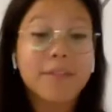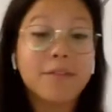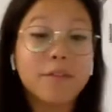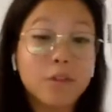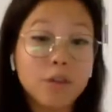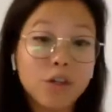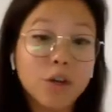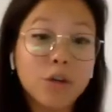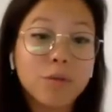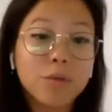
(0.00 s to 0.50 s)
And if
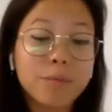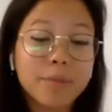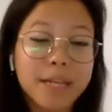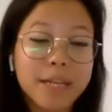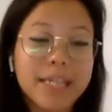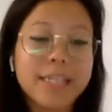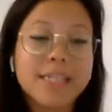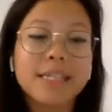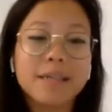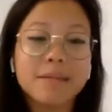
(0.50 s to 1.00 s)
you don't
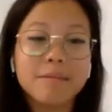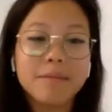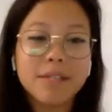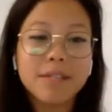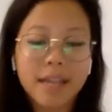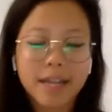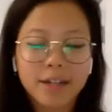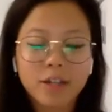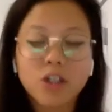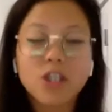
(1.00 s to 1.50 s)
play Sims,
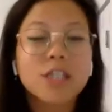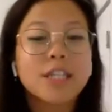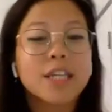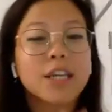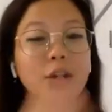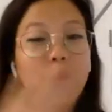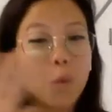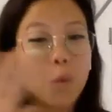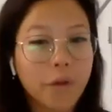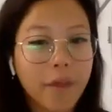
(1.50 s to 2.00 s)
then just
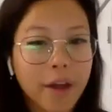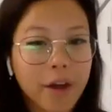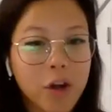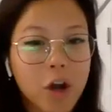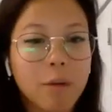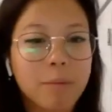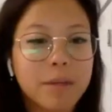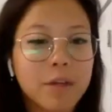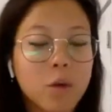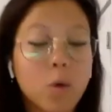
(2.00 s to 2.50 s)
ignore that
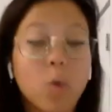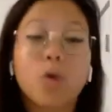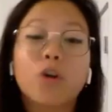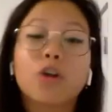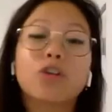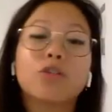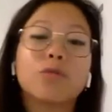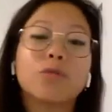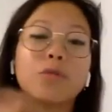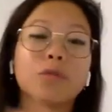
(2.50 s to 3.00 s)
comment
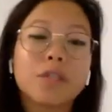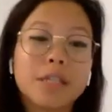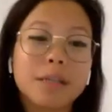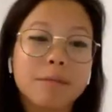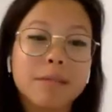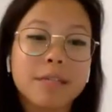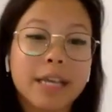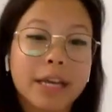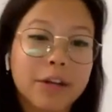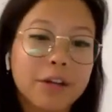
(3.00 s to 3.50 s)
or Google
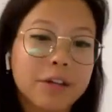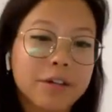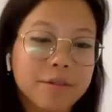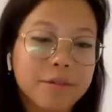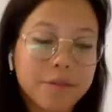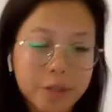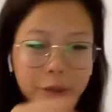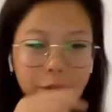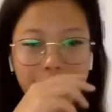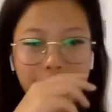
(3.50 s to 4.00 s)
Sims
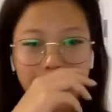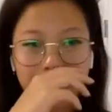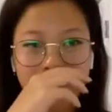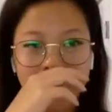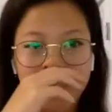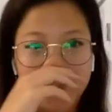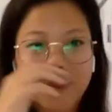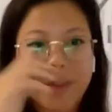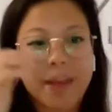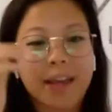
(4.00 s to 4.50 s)
later so that you
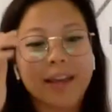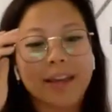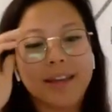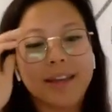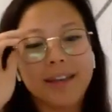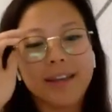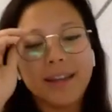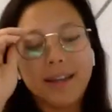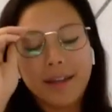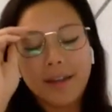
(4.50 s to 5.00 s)
don't think
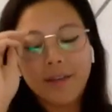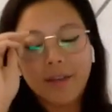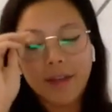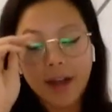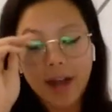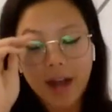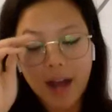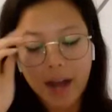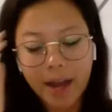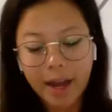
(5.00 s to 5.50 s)

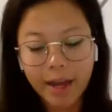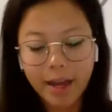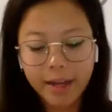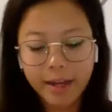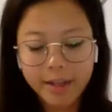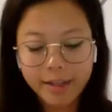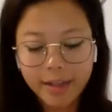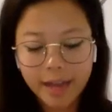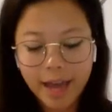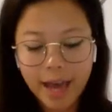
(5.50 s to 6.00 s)
that
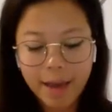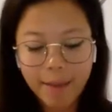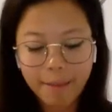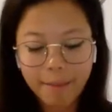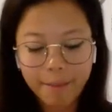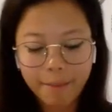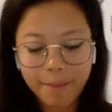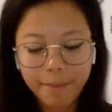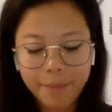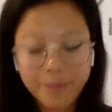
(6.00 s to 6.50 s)
I
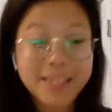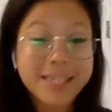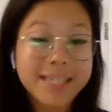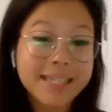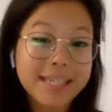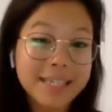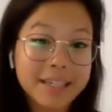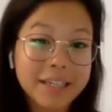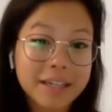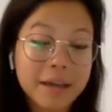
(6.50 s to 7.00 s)
am
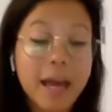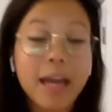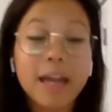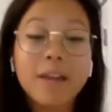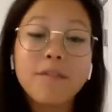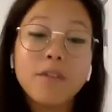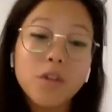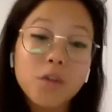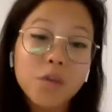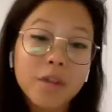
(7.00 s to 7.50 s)
silly.
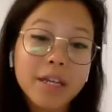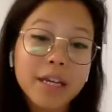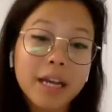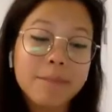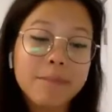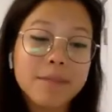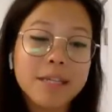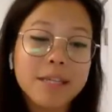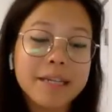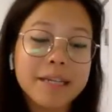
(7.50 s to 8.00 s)
And if you do think
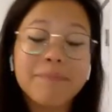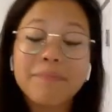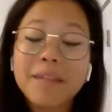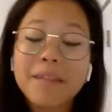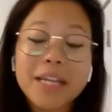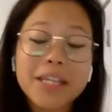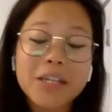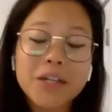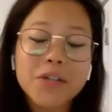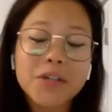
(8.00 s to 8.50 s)
I'm silly,
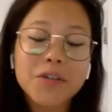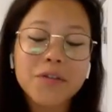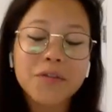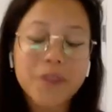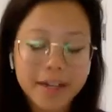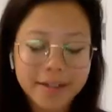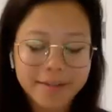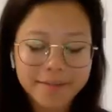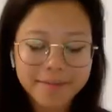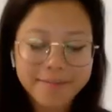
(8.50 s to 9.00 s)
that's also
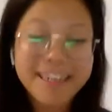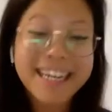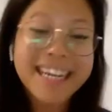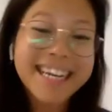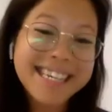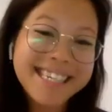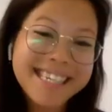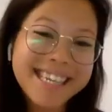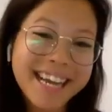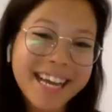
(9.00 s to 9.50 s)
fine,
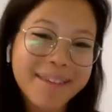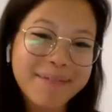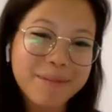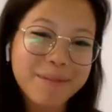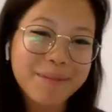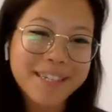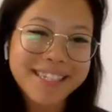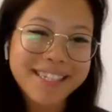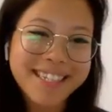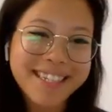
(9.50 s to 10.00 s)
because I am
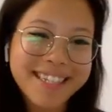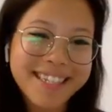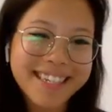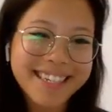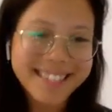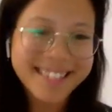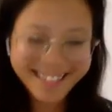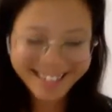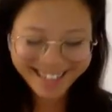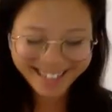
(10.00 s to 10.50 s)
a bit
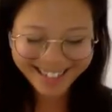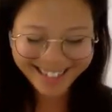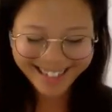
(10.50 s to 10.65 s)
silly.